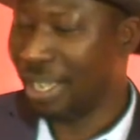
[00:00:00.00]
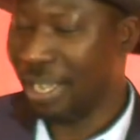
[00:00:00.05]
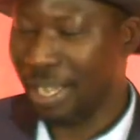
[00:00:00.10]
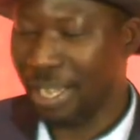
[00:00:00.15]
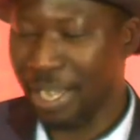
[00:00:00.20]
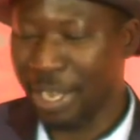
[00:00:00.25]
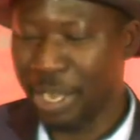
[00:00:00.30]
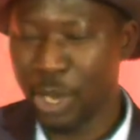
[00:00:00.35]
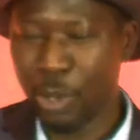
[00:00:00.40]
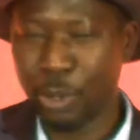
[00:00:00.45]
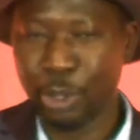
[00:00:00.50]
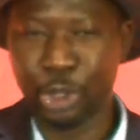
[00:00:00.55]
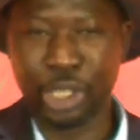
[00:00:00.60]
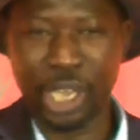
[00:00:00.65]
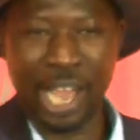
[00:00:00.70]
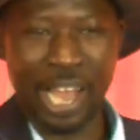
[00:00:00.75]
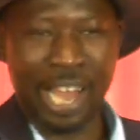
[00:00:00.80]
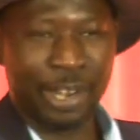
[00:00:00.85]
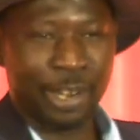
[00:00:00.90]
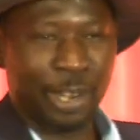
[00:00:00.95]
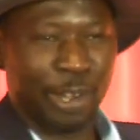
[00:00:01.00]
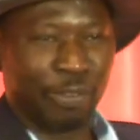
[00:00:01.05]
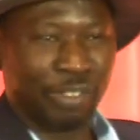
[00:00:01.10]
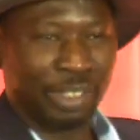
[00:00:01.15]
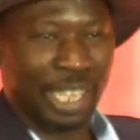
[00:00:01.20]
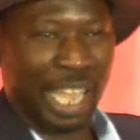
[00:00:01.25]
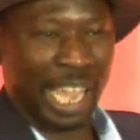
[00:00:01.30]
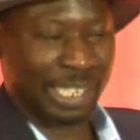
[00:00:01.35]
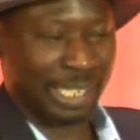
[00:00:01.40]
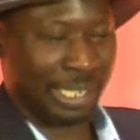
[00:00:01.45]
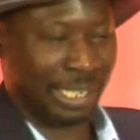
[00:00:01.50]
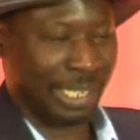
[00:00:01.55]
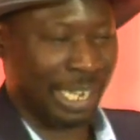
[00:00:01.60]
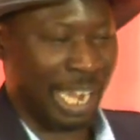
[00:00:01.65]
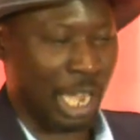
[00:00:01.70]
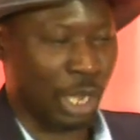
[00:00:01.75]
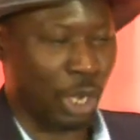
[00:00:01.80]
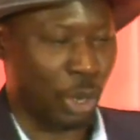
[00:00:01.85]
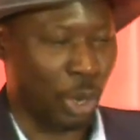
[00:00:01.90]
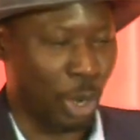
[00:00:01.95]
a new genre of text that
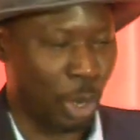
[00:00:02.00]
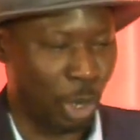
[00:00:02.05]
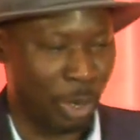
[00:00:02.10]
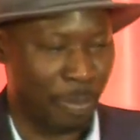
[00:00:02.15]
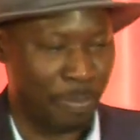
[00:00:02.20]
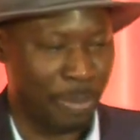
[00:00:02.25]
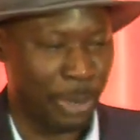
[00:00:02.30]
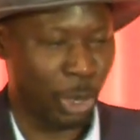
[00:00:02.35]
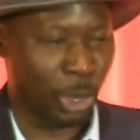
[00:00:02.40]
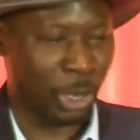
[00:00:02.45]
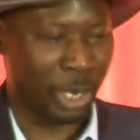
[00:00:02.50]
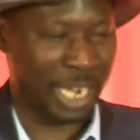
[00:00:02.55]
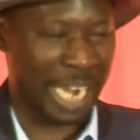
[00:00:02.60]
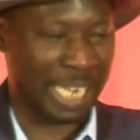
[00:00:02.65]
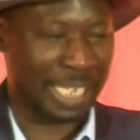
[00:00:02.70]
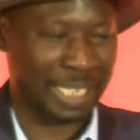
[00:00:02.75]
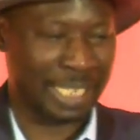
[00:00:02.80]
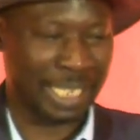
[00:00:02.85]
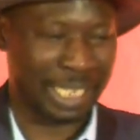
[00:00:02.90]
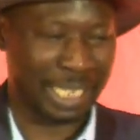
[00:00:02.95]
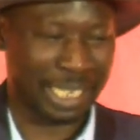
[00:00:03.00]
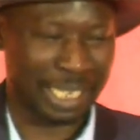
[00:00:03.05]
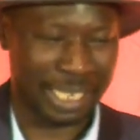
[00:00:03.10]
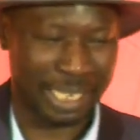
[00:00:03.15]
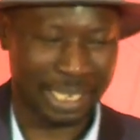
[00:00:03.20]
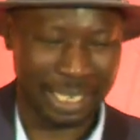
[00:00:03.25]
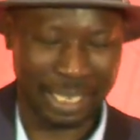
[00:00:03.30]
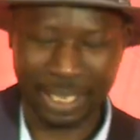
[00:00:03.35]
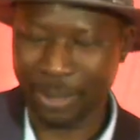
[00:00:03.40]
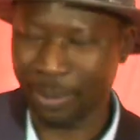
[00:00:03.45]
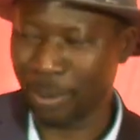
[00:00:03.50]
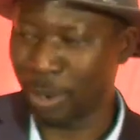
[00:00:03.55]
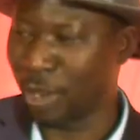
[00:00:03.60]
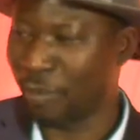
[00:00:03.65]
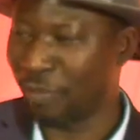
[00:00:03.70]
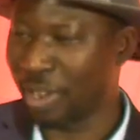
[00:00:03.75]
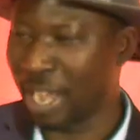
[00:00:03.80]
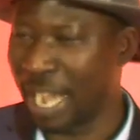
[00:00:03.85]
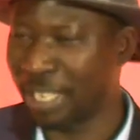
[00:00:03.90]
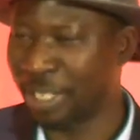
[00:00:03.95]
I call bureaucratic
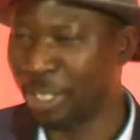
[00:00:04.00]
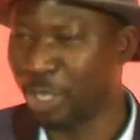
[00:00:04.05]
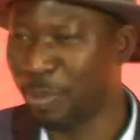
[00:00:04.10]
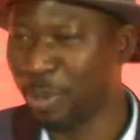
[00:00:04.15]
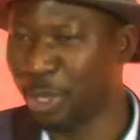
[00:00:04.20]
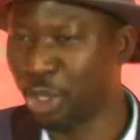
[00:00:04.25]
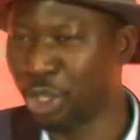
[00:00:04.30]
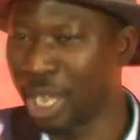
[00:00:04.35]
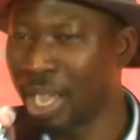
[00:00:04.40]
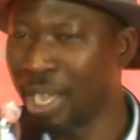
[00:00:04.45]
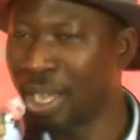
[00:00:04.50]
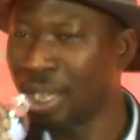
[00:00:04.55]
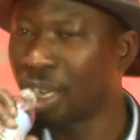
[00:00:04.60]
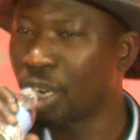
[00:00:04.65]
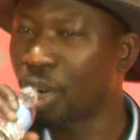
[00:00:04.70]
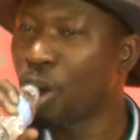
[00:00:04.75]
Wolof Ajami genre.